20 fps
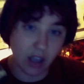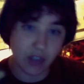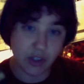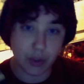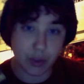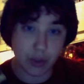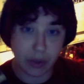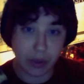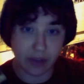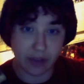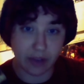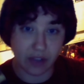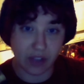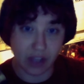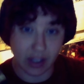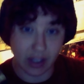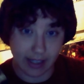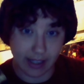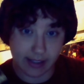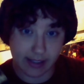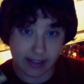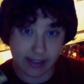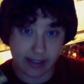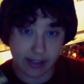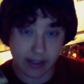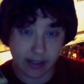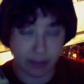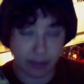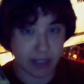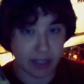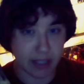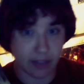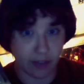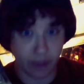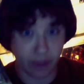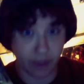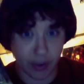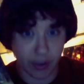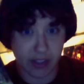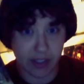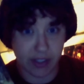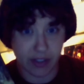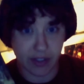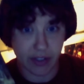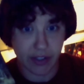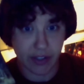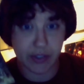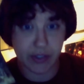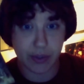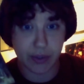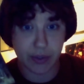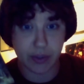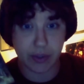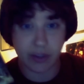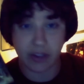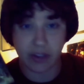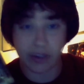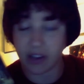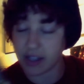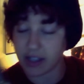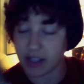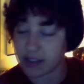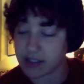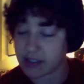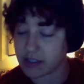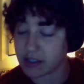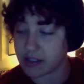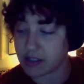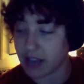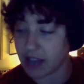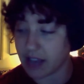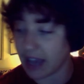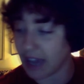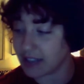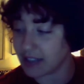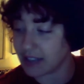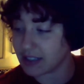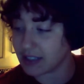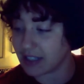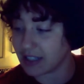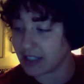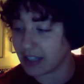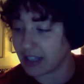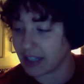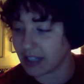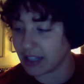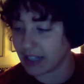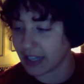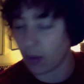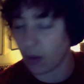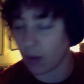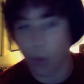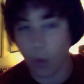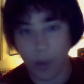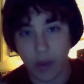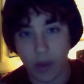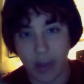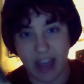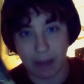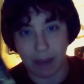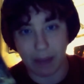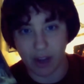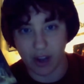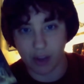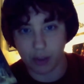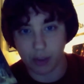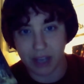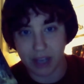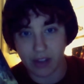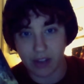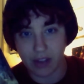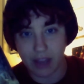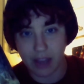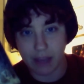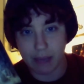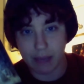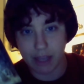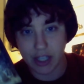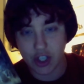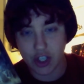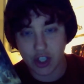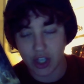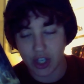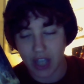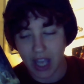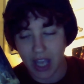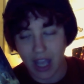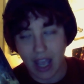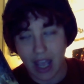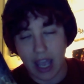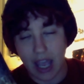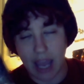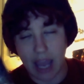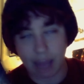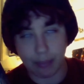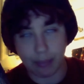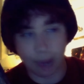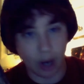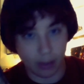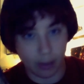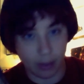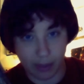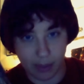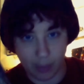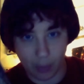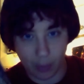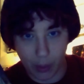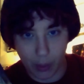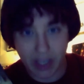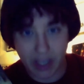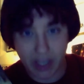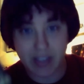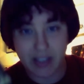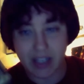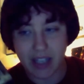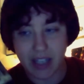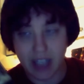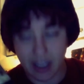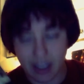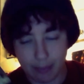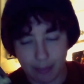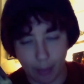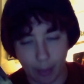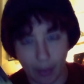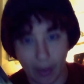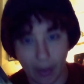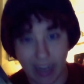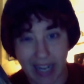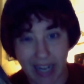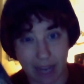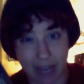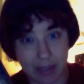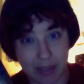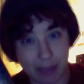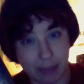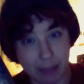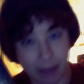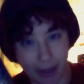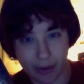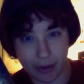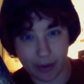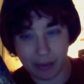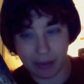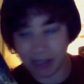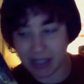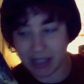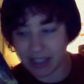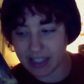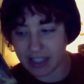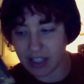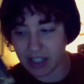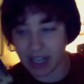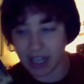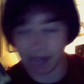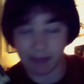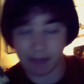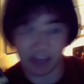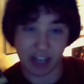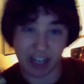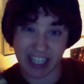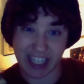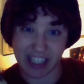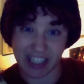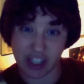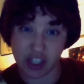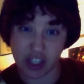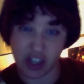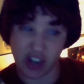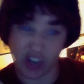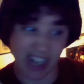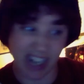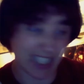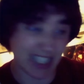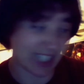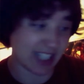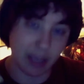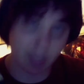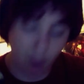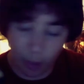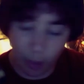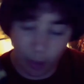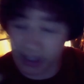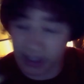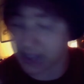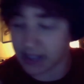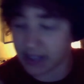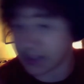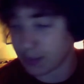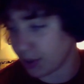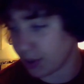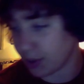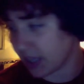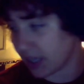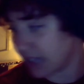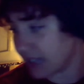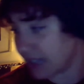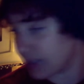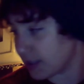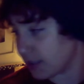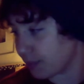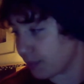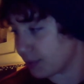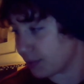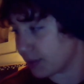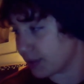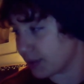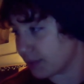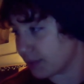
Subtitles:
a student of the classics, I mean, a very serious student of the classics, that, it, like, would that bother me all that much? It probably wouldn't. But right now it's bothering me a little and I'm finding it distracting. I'm hoping this book ends up